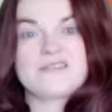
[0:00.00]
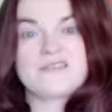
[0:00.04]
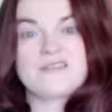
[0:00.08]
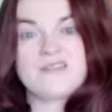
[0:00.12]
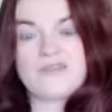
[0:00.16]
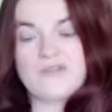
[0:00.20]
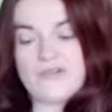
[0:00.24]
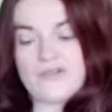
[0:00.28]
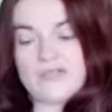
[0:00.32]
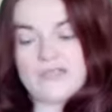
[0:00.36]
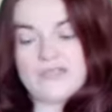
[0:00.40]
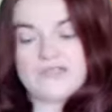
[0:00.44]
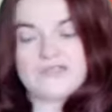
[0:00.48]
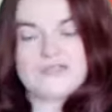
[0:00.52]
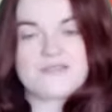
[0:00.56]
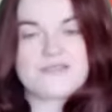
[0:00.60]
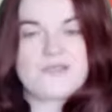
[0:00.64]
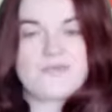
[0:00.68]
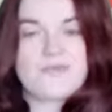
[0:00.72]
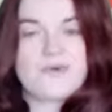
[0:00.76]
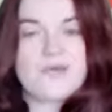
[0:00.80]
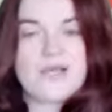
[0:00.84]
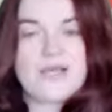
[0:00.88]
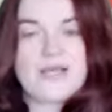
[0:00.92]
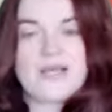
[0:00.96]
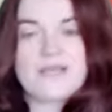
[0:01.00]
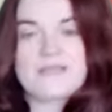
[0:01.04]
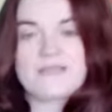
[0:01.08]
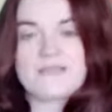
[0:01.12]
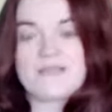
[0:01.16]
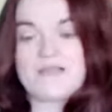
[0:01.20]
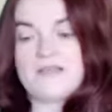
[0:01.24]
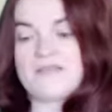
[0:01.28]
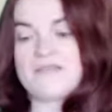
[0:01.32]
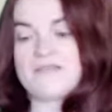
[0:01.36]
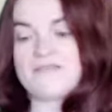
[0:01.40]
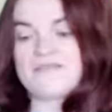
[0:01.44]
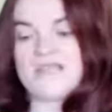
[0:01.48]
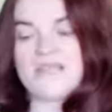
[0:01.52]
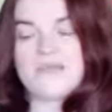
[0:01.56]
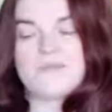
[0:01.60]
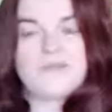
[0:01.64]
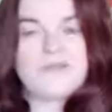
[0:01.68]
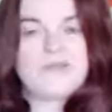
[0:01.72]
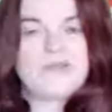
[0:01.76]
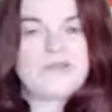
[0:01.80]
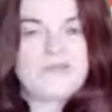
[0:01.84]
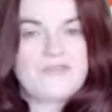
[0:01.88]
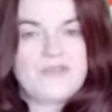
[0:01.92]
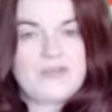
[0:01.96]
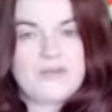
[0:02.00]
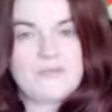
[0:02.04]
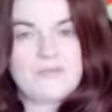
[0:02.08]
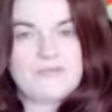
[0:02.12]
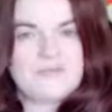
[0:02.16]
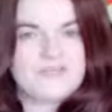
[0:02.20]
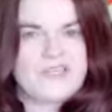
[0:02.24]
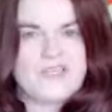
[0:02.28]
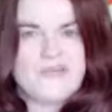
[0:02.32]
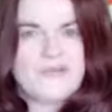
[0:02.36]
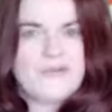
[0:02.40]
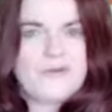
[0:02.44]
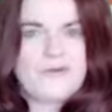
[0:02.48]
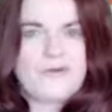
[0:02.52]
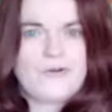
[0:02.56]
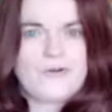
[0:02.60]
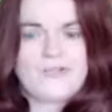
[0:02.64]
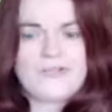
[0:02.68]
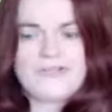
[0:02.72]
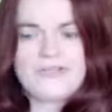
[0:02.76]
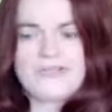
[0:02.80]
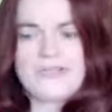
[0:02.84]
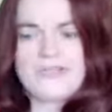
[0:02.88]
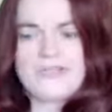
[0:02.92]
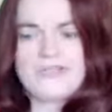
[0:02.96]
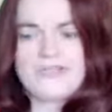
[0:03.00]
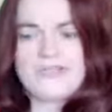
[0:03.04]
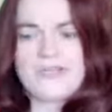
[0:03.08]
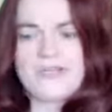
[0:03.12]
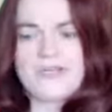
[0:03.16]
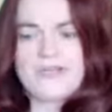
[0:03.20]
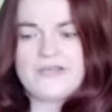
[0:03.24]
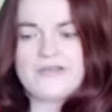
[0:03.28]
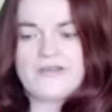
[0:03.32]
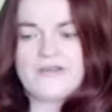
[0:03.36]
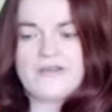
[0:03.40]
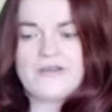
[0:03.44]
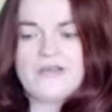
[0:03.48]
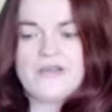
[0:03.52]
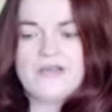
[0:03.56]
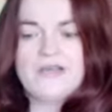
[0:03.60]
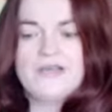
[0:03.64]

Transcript: You know, you can summarise it, tell me the themes. They're not going to change either.